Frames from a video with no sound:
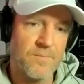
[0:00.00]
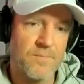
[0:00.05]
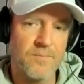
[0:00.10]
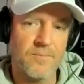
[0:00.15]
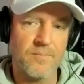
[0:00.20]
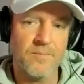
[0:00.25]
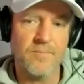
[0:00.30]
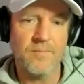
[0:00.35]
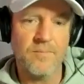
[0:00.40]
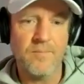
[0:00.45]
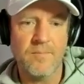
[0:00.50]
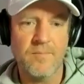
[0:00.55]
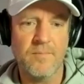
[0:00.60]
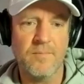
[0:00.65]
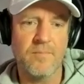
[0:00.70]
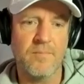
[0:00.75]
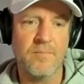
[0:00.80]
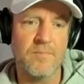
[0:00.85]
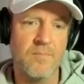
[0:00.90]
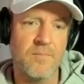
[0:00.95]

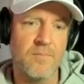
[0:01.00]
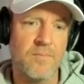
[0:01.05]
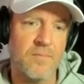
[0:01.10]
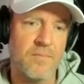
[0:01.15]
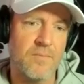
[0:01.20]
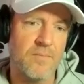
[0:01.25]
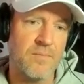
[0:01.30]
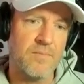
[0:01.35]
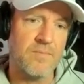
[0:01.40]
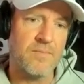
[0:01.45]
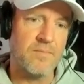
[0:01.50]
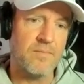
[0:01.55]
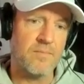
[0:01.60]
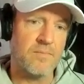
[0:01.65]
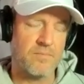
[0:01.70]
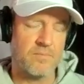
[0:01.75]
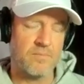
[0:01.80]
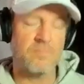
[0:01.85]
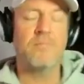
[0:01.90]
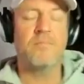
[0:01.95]

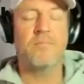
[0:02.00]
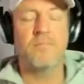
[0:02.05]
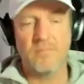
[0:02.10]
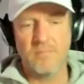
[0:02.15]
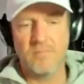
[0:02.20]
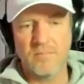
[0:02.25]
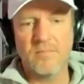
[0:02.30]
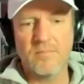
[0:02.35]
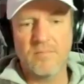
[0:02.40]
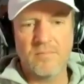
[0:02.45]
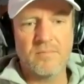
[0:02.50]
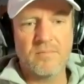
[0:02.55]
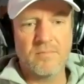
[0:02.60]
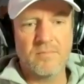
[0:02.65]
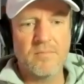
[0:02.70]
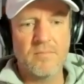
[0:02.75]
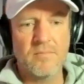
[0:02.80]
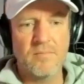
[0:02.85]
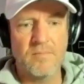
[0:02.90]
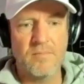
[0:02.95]

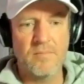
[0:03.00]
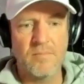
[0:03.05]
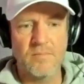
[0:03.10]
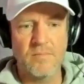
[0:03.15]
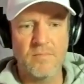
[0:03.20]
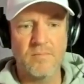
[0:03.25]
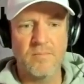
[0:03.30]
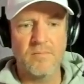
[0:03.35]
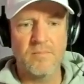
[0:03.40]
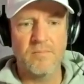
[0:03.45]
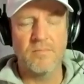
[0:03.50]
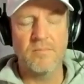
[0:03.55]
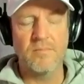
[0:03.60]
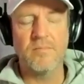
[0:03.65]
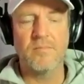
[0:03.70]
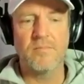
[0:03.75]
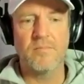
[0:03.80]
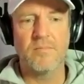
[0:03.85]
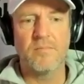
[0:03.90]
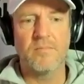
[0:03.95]

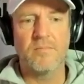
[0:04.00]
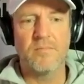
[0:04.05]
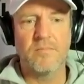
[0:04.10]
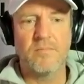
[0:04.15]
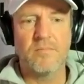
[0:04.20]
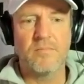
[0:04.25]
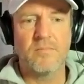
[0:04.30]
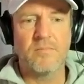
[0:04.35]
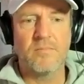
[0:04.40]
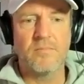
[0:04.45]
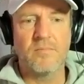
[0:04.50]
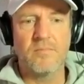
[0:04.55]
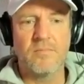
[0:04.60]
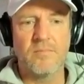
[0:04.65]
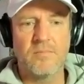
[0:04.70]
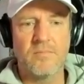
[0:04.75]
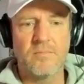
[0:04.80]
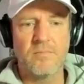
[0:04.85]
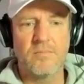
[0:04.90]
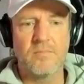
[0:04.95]

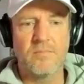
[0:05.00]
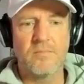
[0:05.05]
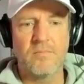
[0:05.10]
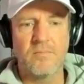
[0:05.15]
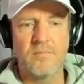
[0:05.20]
(silent)